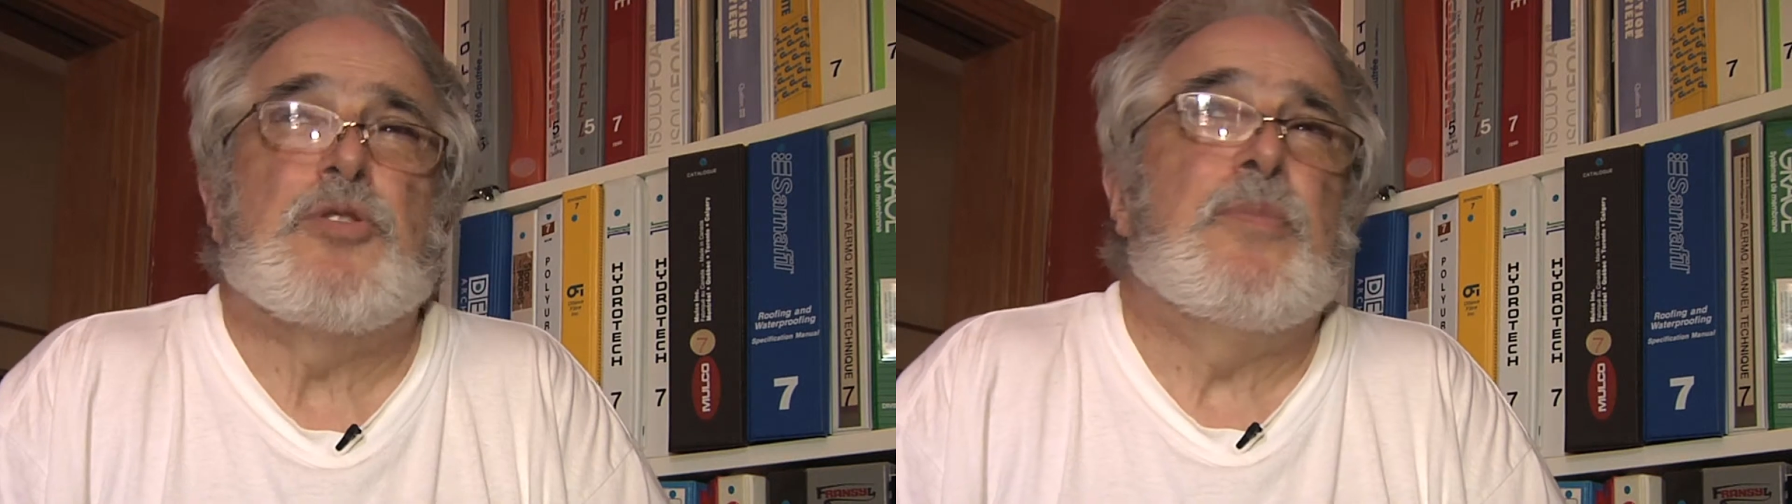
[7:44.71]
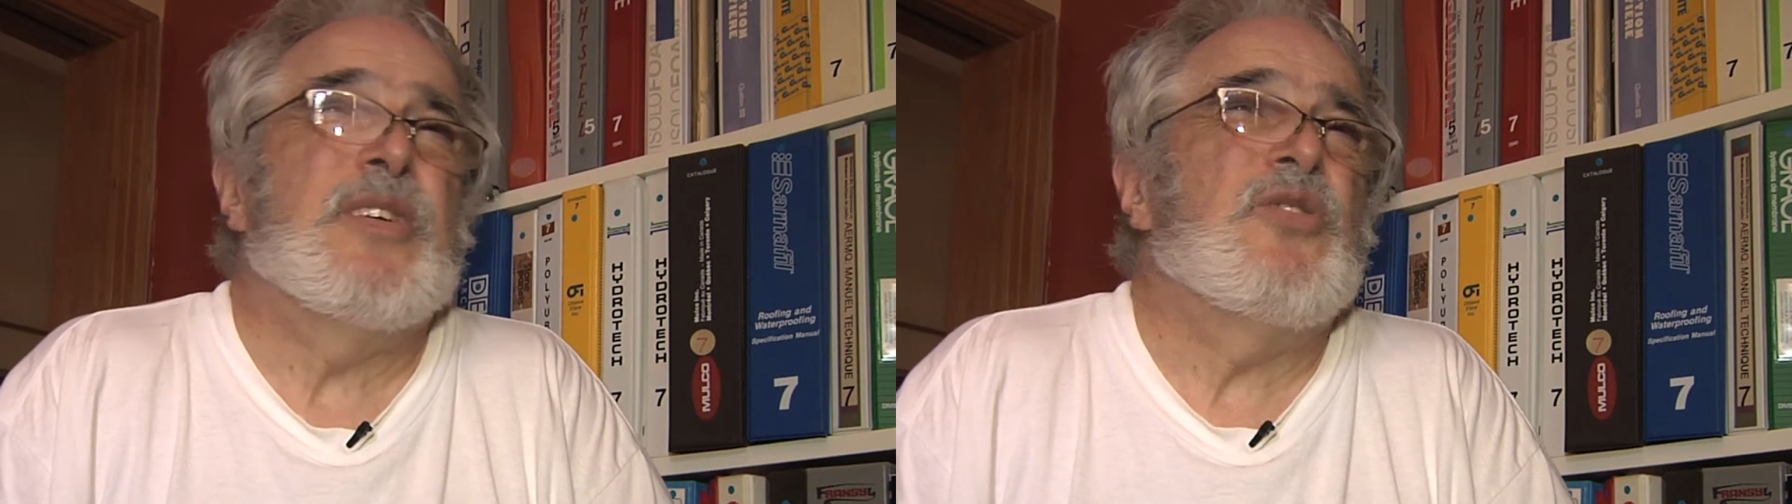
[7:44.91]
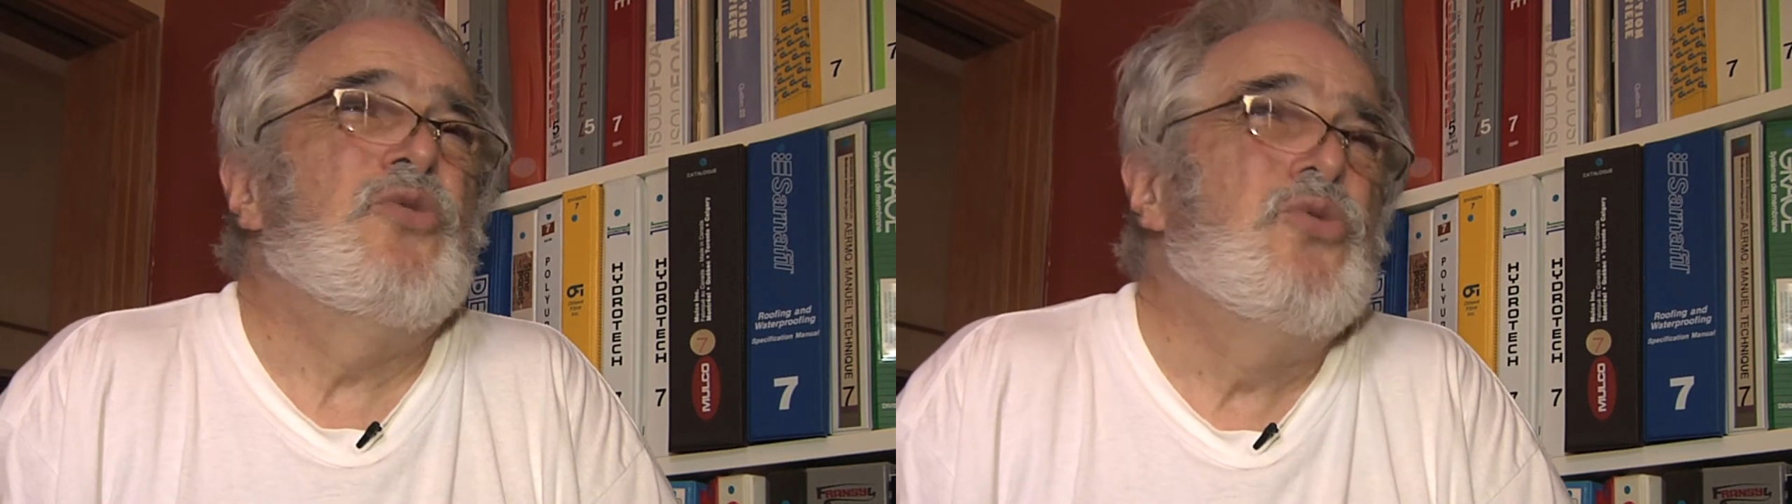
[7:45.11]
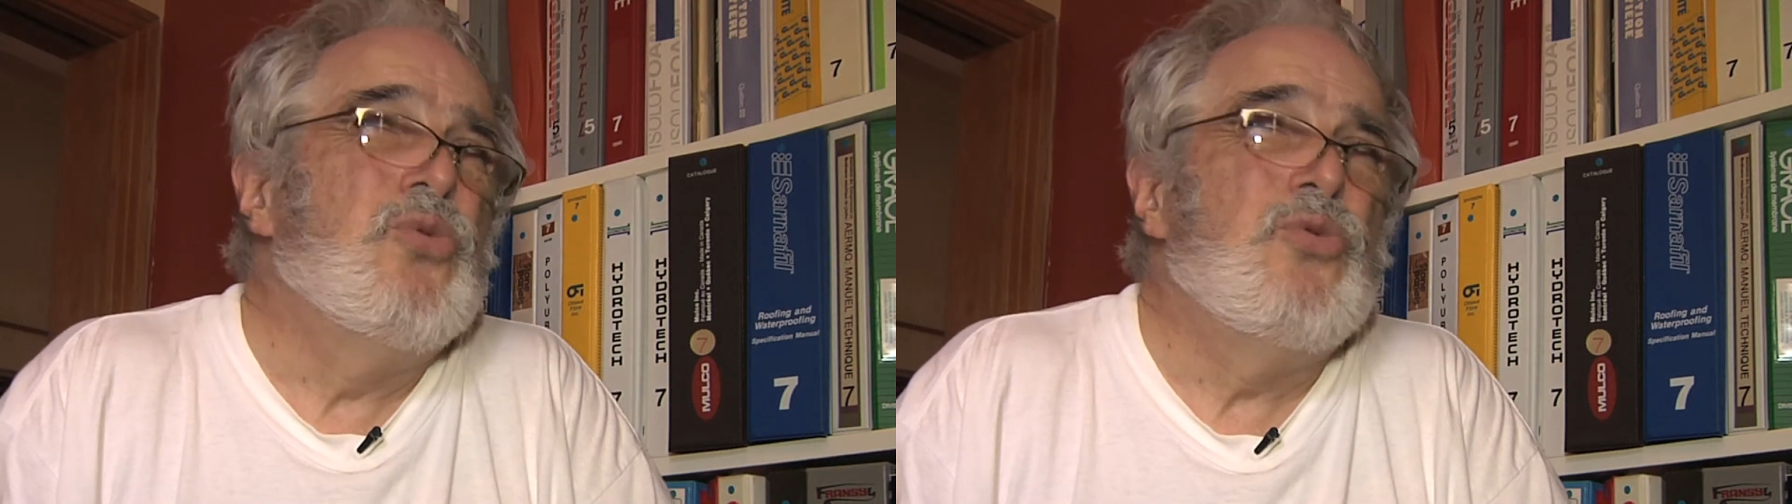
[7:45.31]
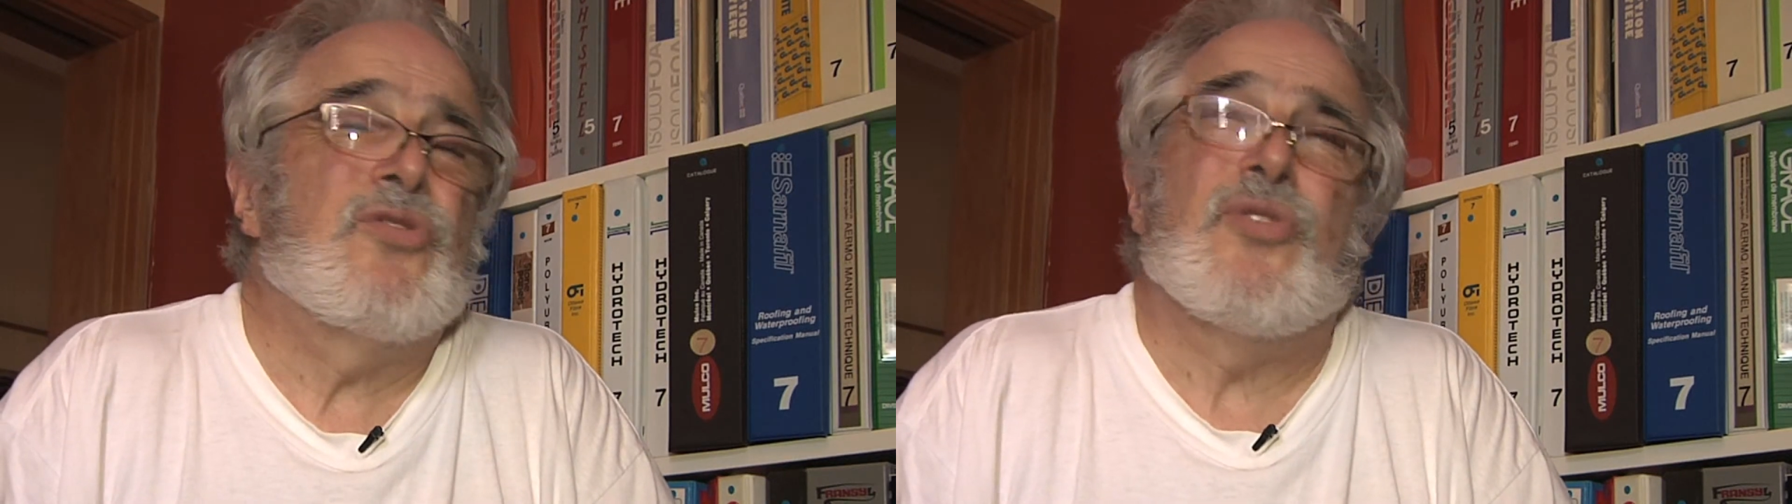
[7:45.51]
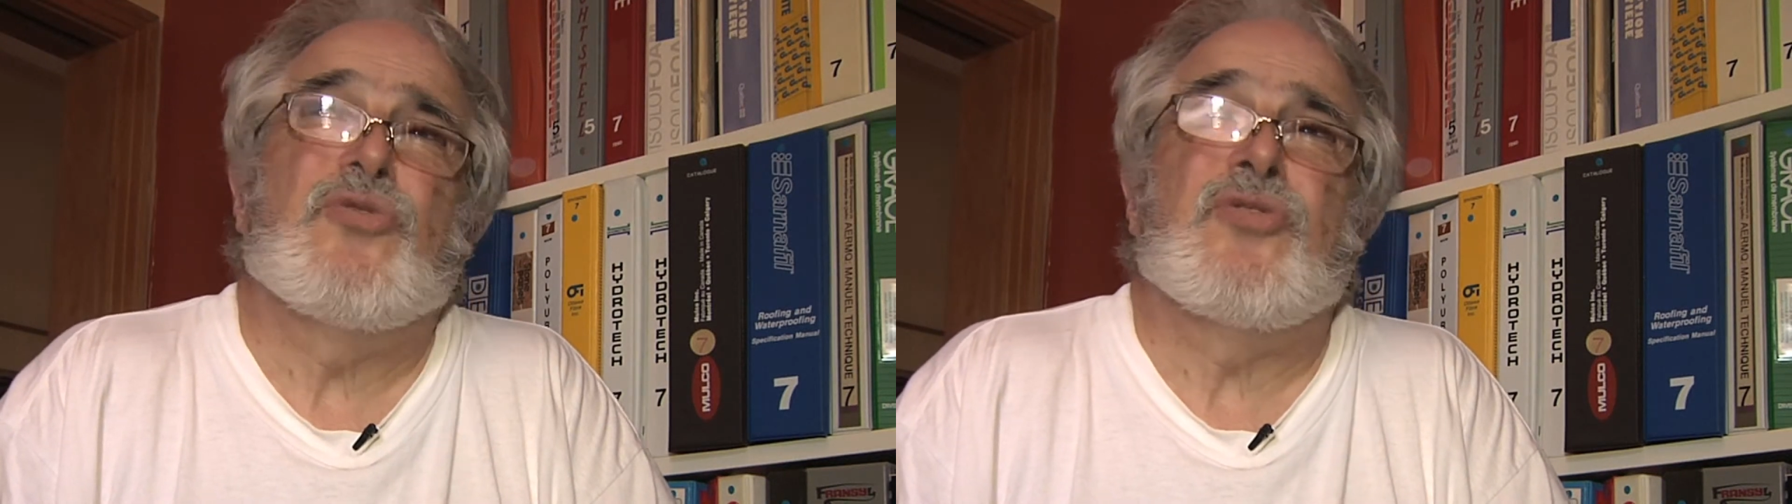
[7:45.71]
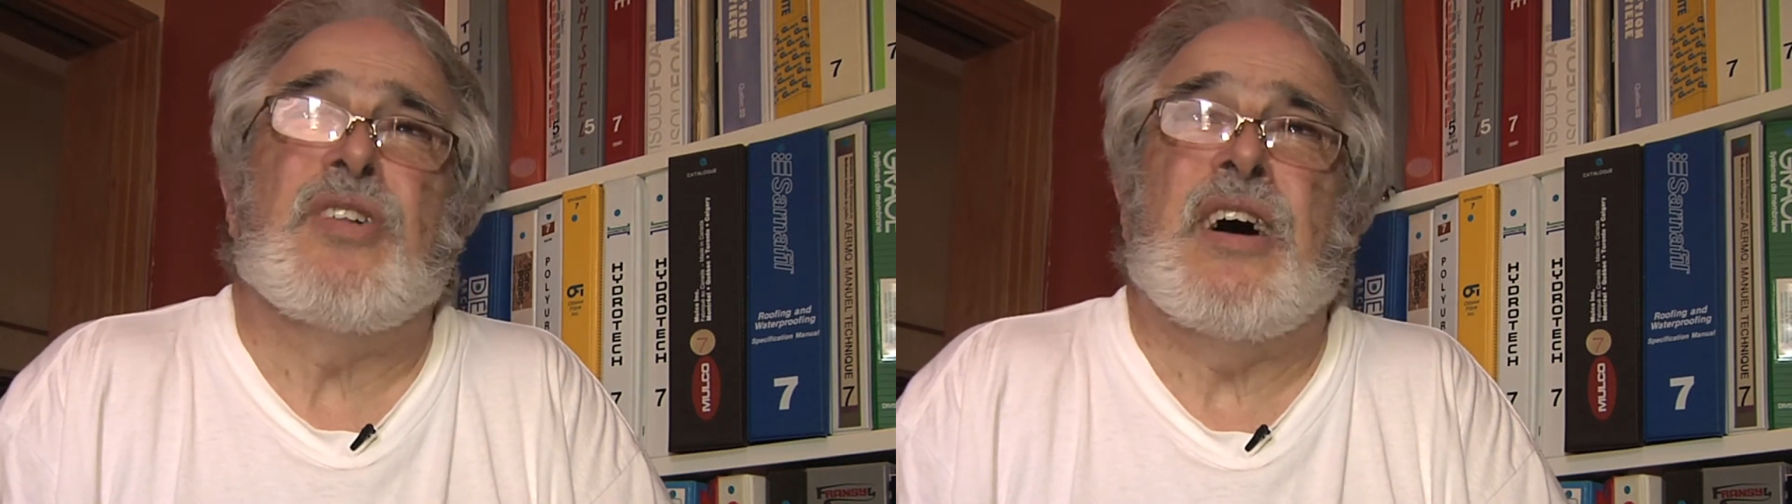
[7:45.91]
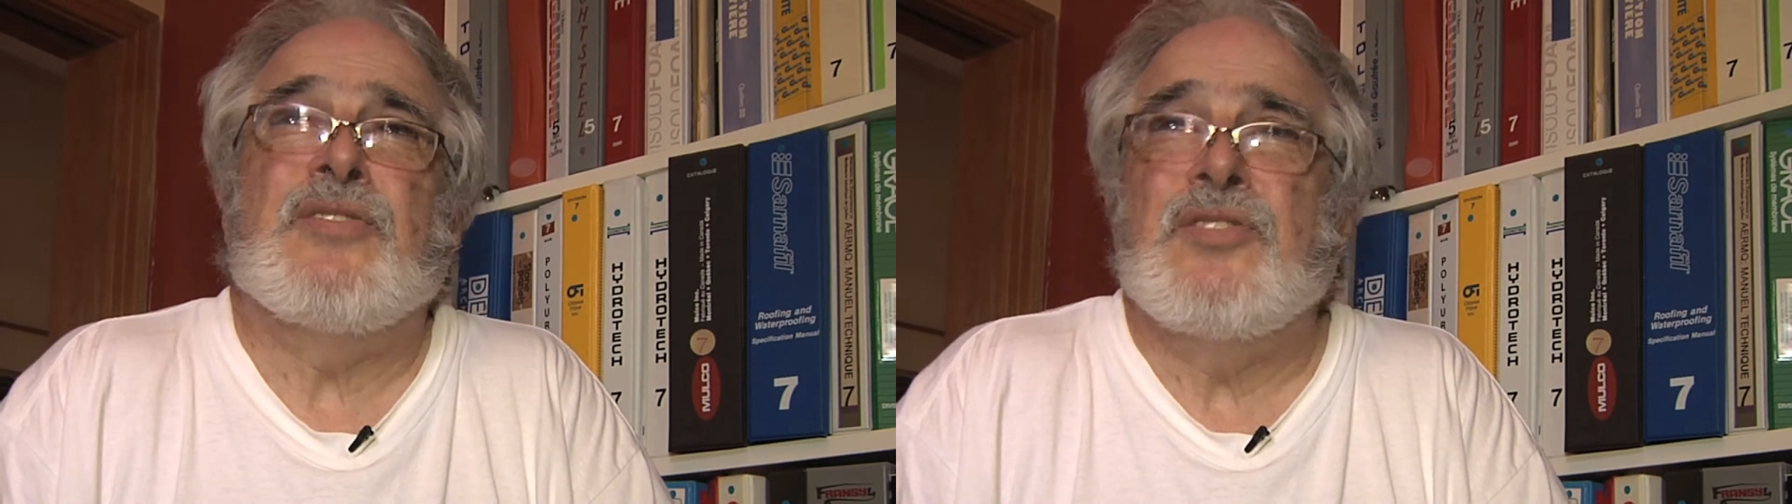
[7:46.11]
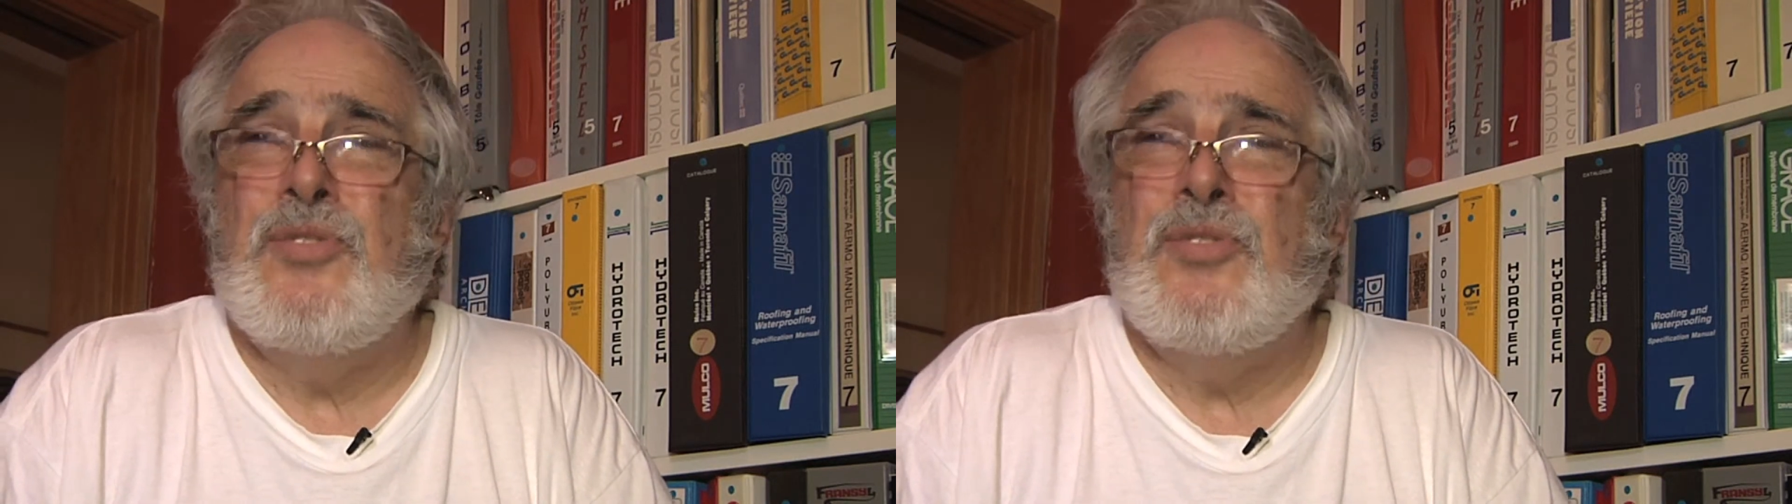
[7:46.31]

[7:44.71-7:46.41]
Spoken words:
to build new social housing,